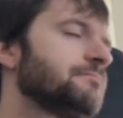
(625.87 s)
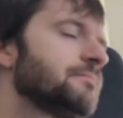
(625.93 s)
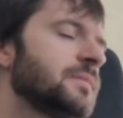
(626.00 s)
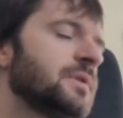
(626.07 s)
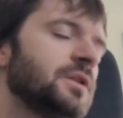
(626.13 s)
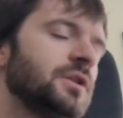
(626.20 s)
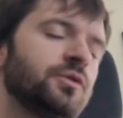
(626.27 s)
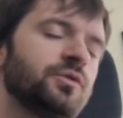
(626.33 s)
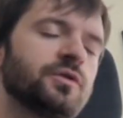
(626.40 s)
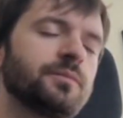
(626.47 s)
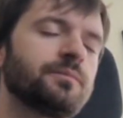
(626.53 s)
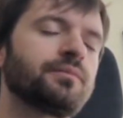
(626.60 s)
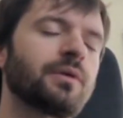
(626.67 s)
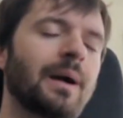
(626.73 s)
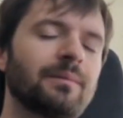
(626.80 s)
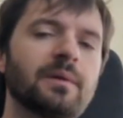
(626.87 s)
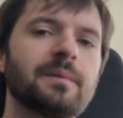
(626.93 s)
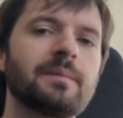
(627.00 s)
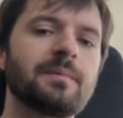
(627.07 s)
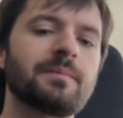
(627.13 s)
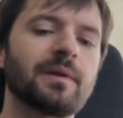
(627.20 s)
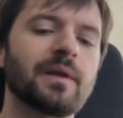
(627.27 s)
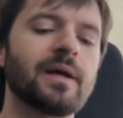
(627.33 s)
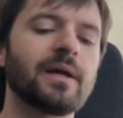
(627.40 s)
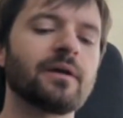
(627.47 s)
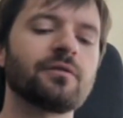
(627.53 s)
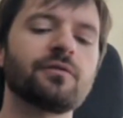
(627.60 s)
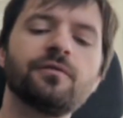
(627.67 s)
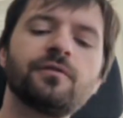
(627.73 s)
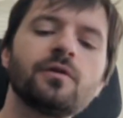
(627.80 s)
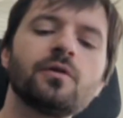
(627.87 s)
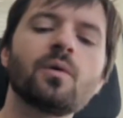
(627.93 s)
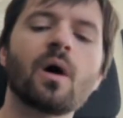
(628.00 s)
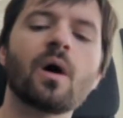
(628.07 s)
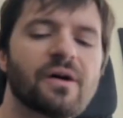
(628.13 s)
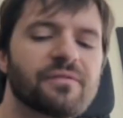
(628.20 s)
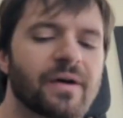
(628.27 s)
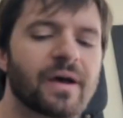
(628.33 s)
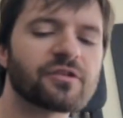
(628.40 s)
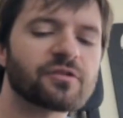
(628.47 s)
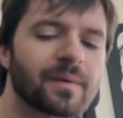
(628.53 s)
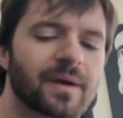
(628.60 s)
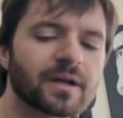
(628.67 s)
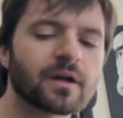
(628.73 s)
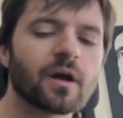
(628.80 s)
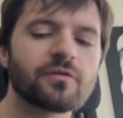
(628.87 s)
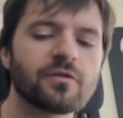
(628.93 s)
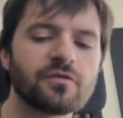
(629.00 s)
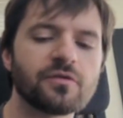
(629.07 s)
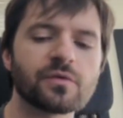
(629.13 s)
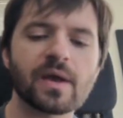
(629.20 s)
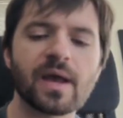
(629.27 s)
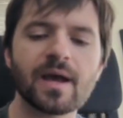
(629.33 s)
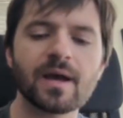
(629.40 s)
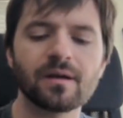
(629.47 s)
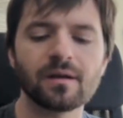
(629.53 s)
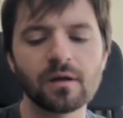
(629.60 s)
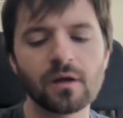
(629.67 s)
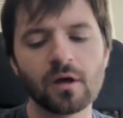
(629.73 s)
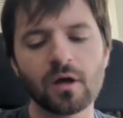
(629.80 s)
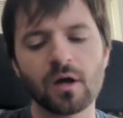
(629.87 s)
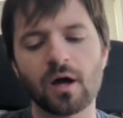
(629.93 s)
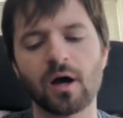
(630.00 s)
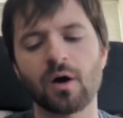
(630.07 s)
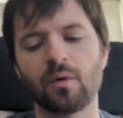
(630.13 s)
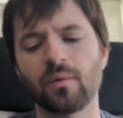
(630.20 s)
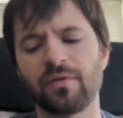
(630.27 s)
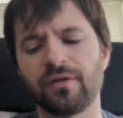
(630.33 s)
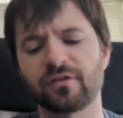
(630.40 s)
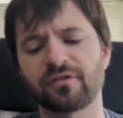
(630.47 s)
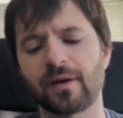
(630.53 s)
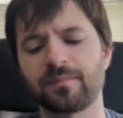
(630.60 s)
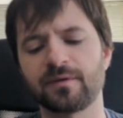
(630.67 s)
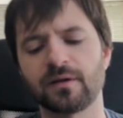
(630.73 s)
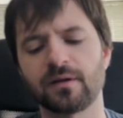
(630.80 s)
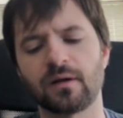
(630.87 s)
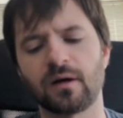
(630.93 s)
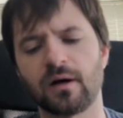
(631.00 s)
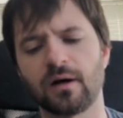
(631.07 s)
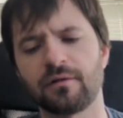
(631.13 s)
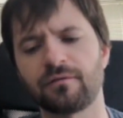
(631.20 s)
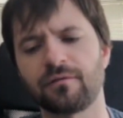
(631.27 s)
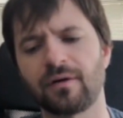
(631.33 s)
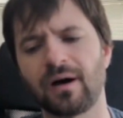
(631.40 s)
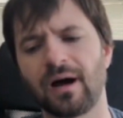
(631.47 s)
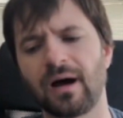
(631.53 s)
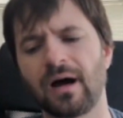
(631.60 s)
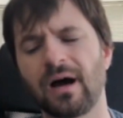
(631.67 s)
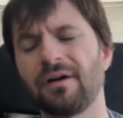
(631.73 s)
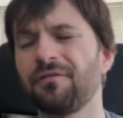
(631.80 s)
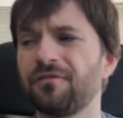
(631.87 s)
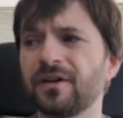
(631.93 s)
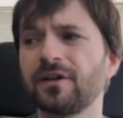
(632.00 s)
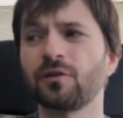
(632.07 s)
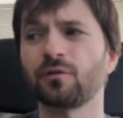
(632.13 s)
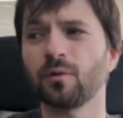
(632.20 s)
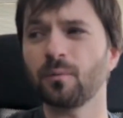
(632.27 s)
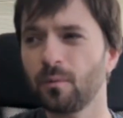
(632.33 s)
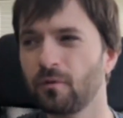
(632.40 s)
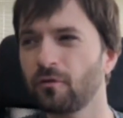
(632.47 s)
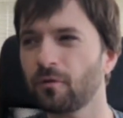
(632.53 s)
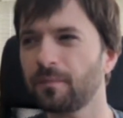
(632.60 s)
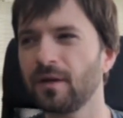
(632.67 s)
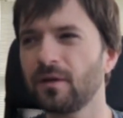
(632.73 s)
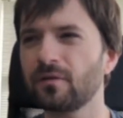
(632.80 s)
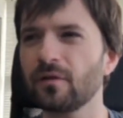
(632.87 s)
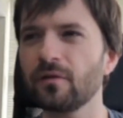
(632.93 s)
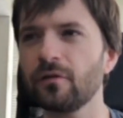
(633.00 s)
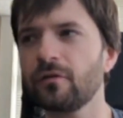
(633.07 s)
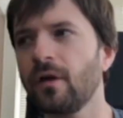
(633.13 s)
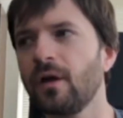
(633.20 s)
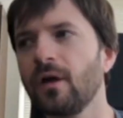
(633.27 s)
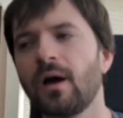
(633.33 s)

You should probably be playing as few off-aspect cards as you can, with the exception of efficient removal pieces.